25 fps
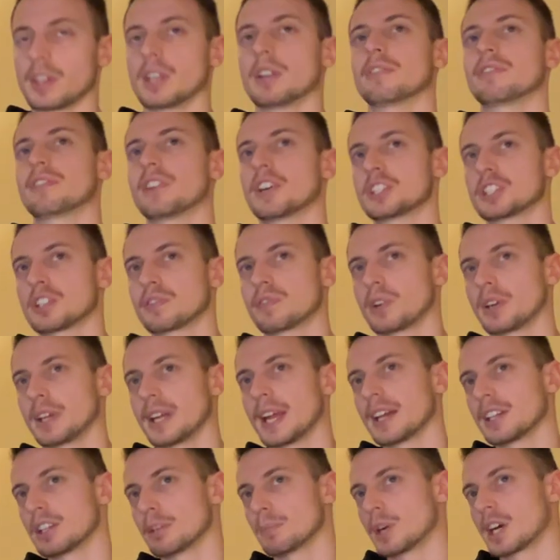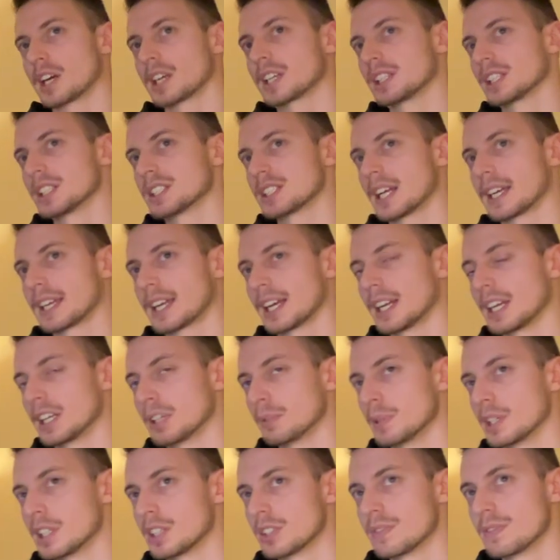first of all, yeah, the market is like a little
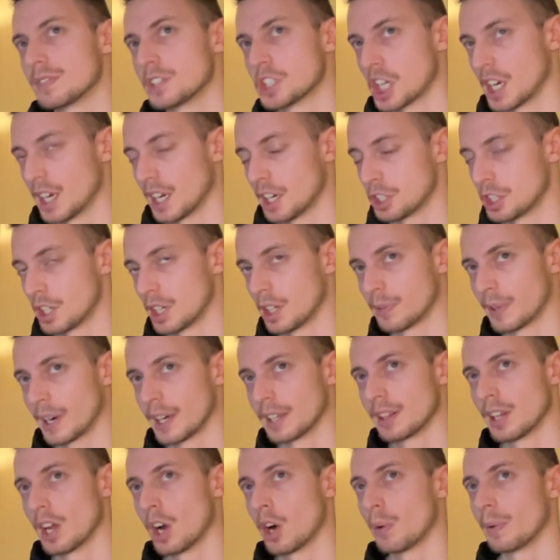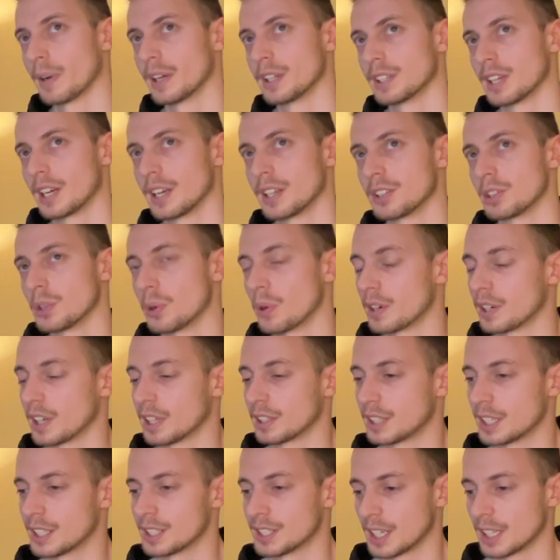bit challenging right now, and you are not
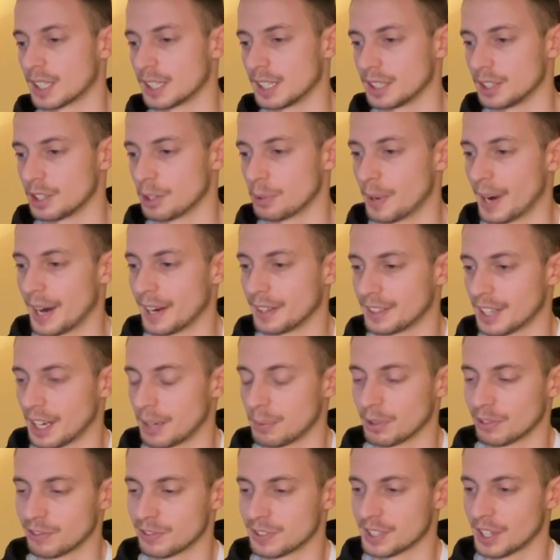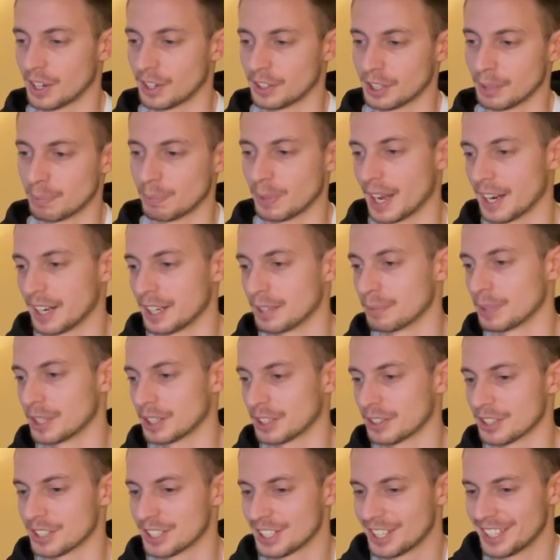exactly in the right time of start applying
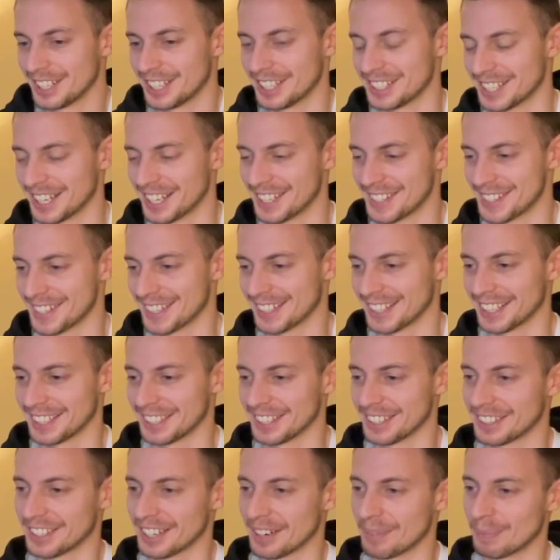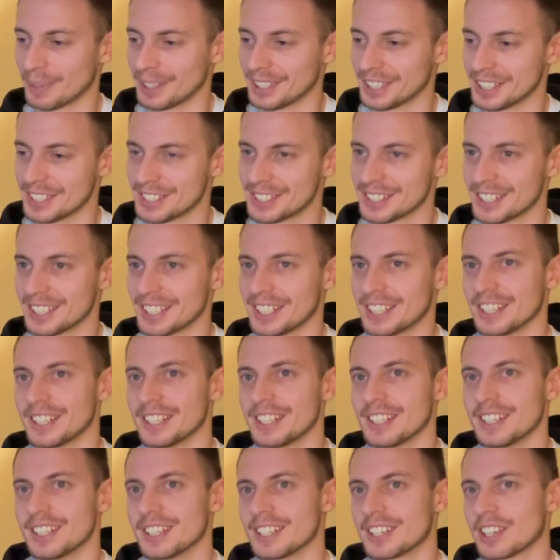because, as I said, like the company is
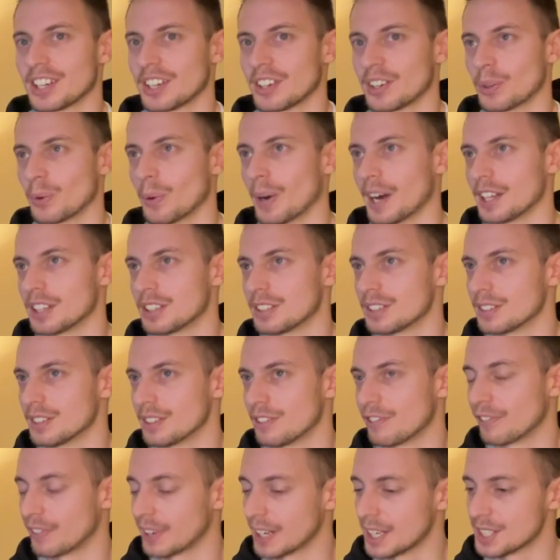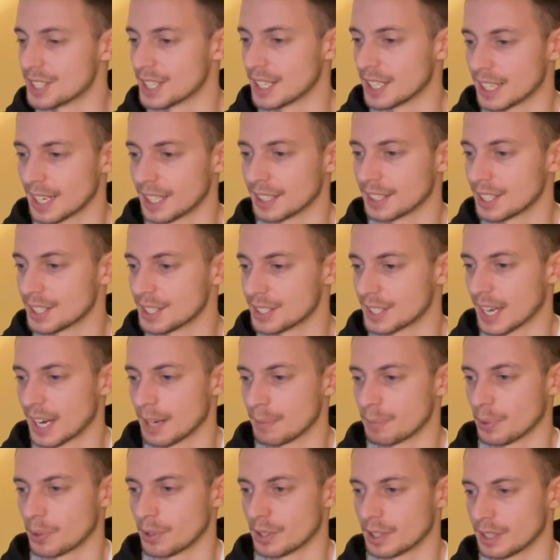quite freezing at this time
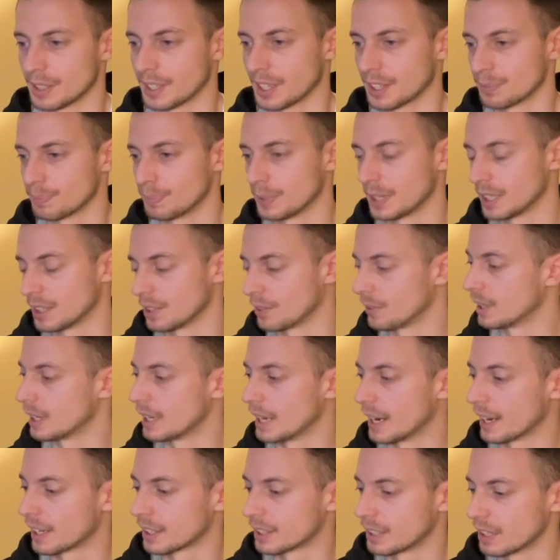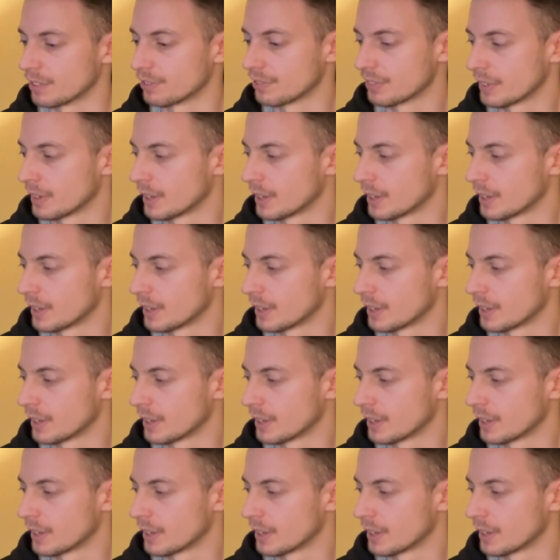or not being really active.